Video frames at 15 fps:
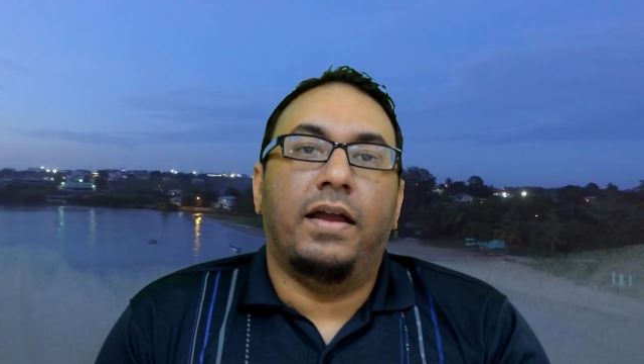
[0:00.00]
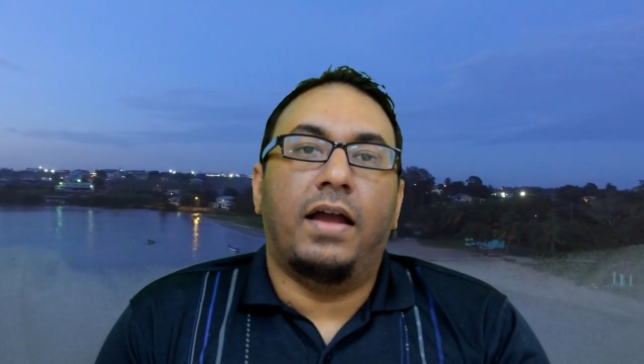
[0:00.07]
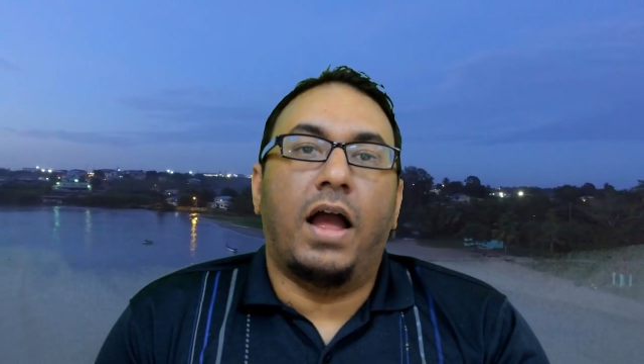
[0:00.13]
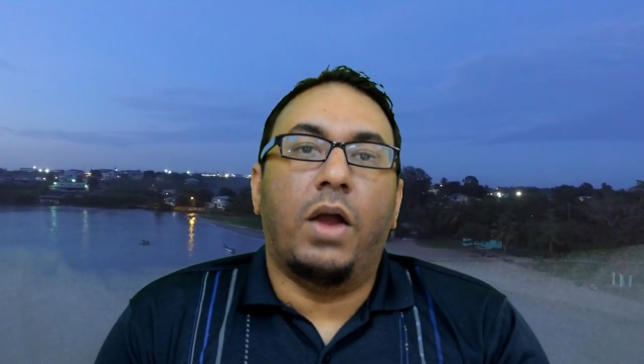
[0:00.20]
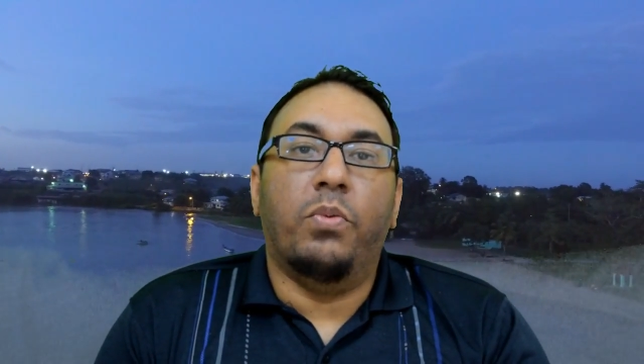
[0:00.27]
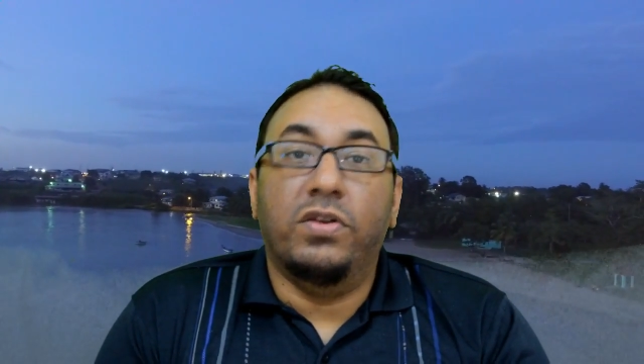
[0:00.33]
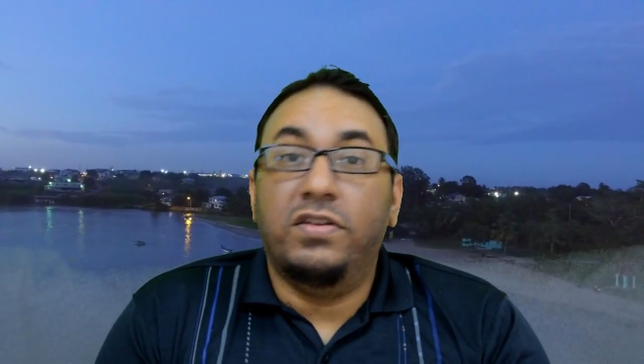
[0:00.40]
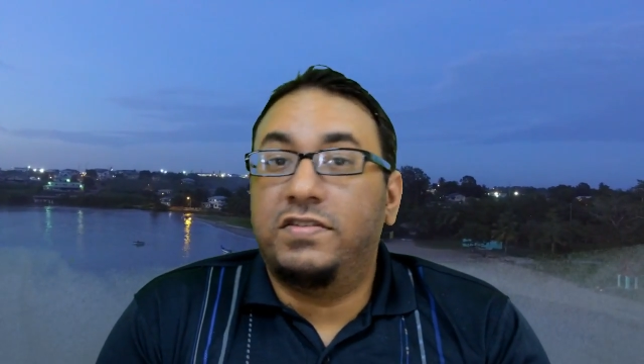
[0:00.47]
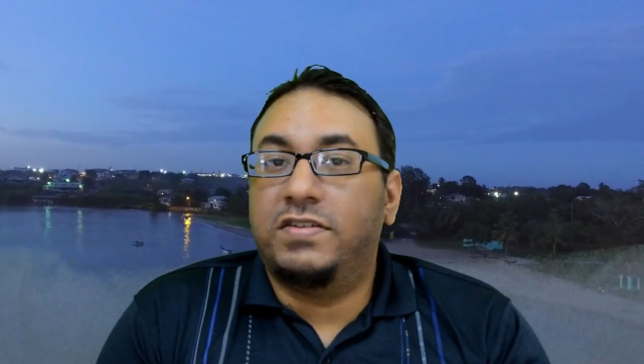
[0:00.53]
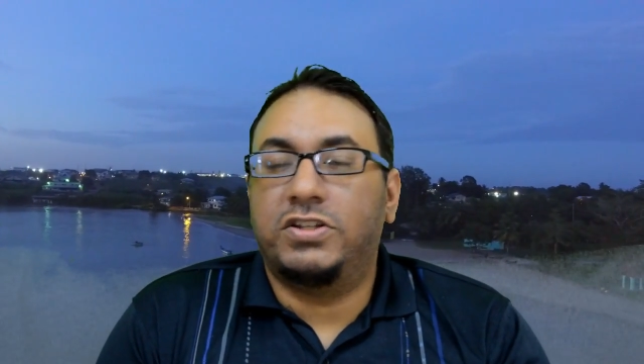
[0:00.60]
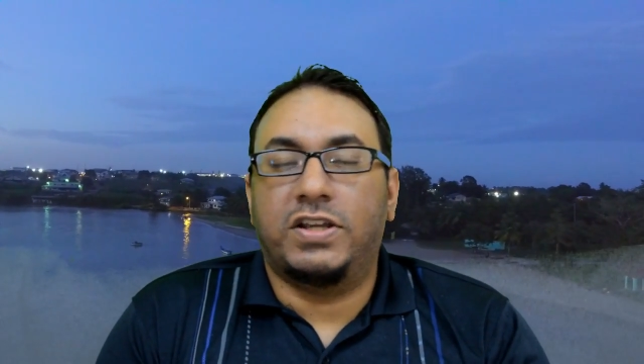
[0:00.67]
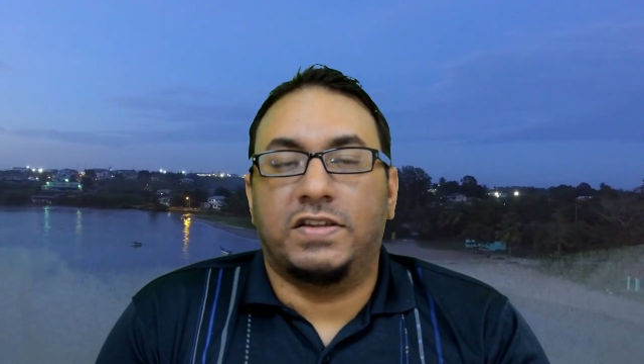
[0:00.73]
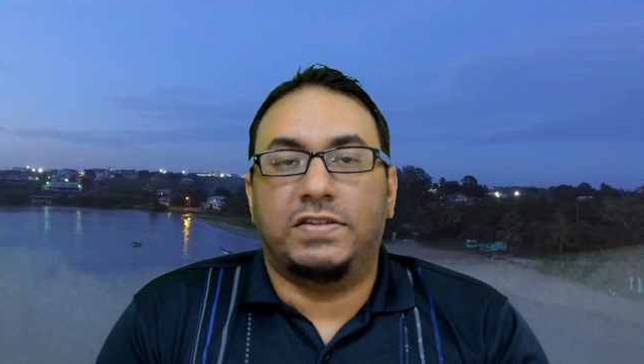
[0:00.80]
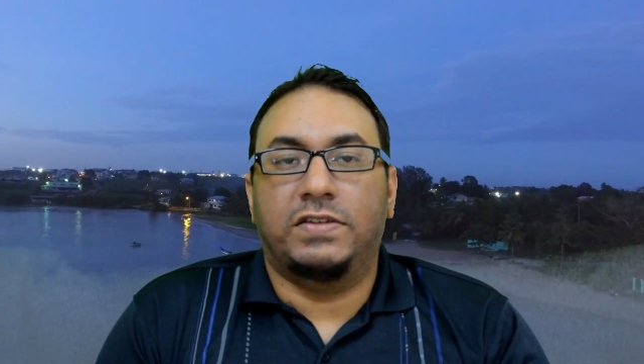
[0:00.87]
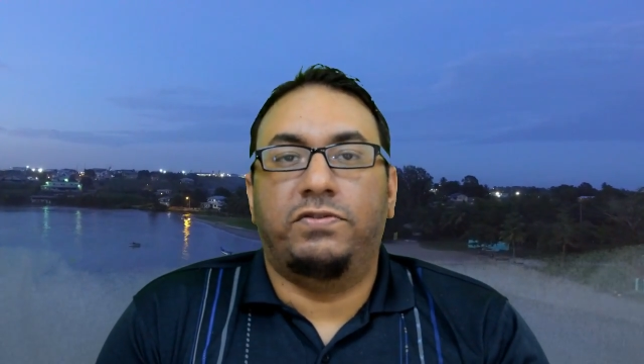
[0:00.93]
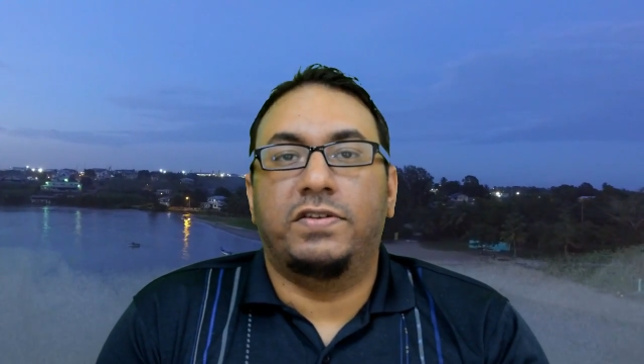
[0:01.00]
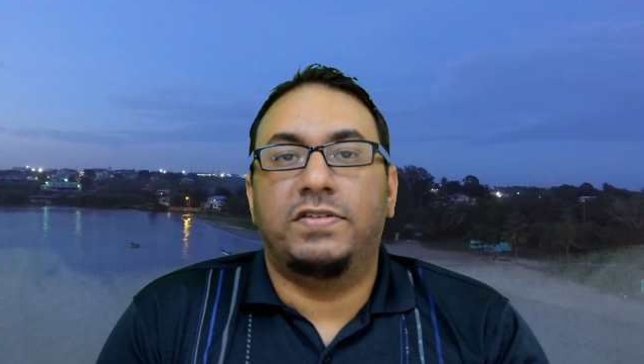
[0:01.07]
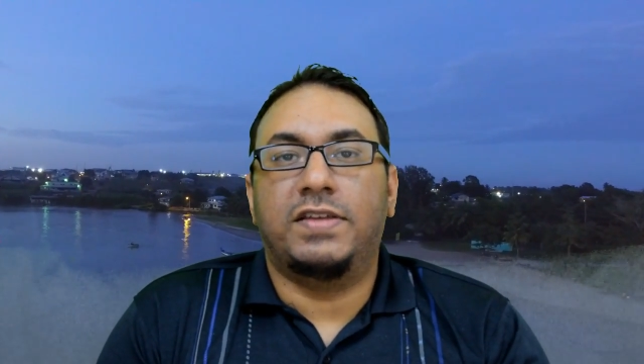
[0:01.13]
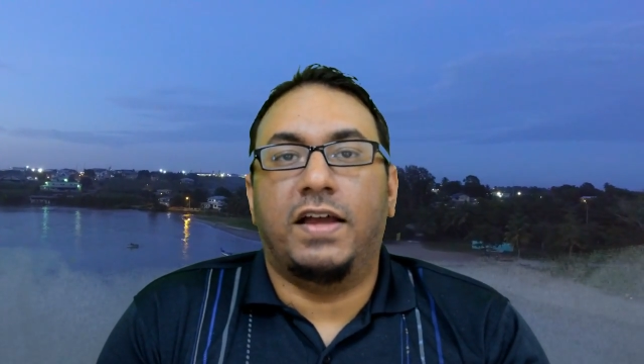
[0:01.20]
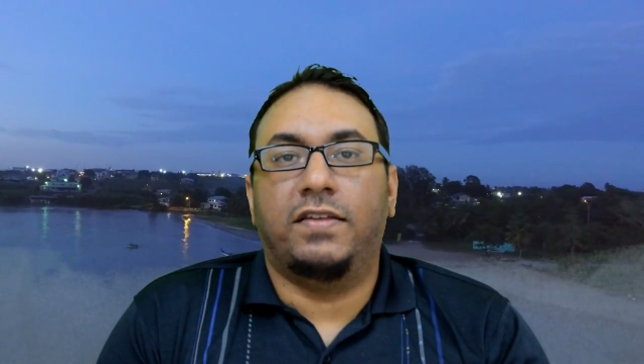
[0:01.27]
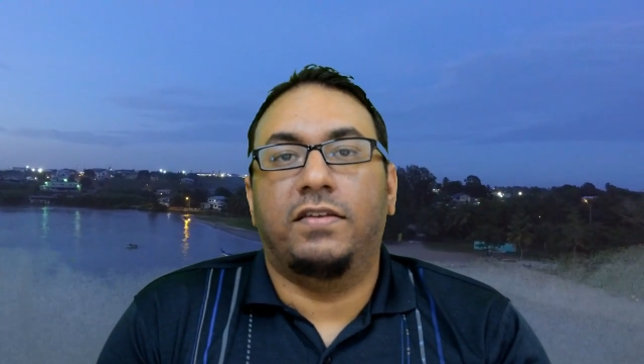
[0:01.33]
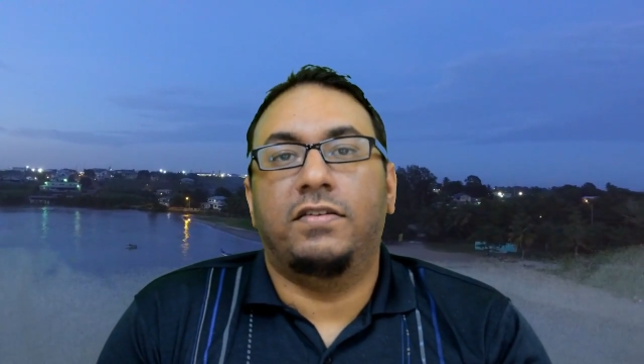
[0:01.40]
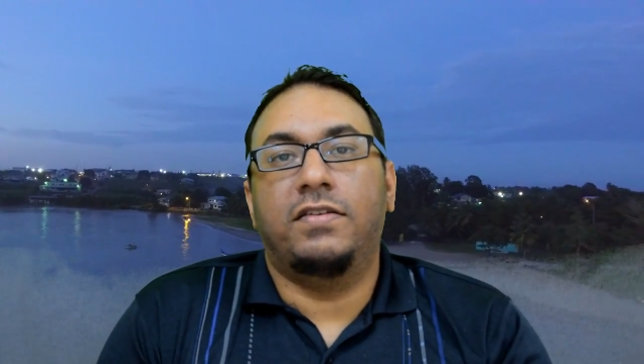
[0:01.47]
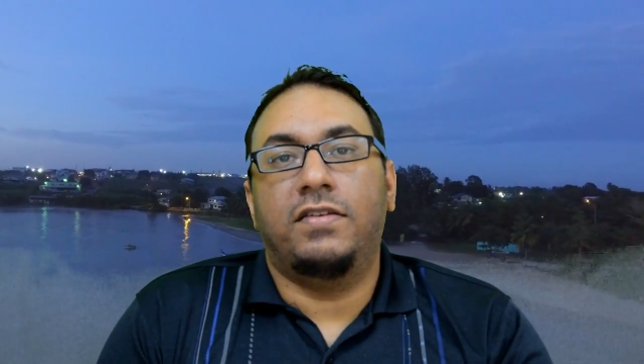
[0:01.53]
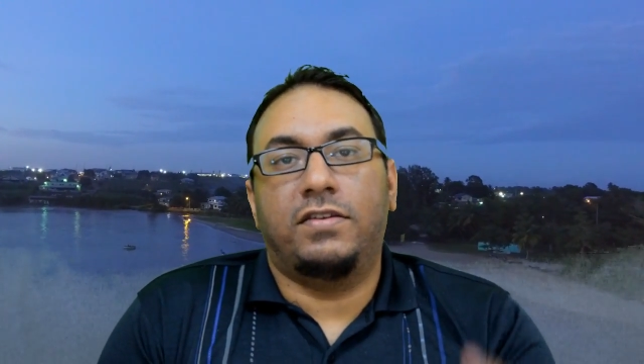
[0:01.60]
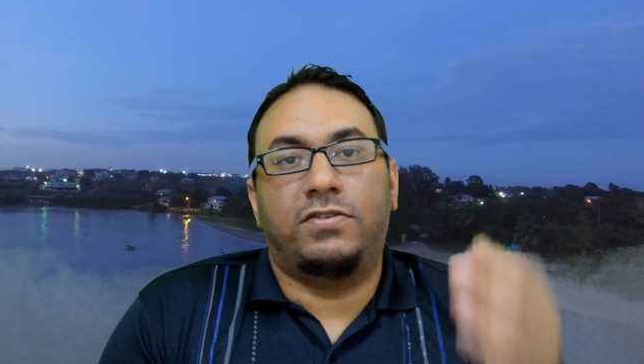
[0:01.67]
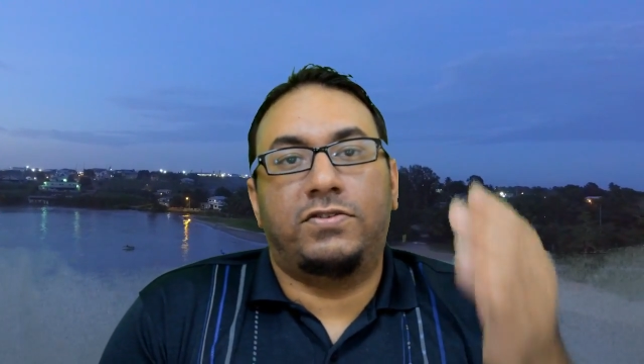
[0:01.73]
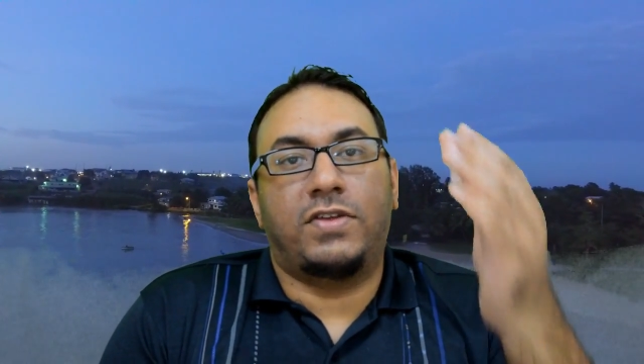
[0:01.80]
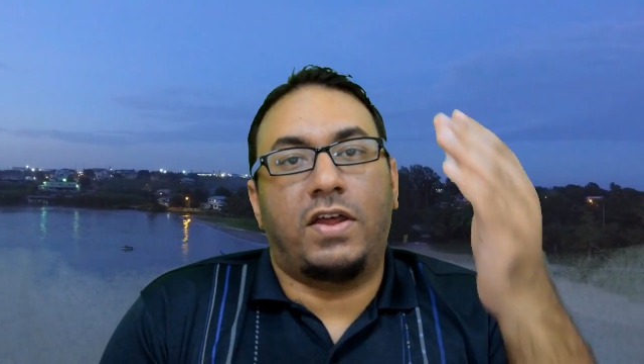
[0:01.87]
I wouldn't suggest it for starters.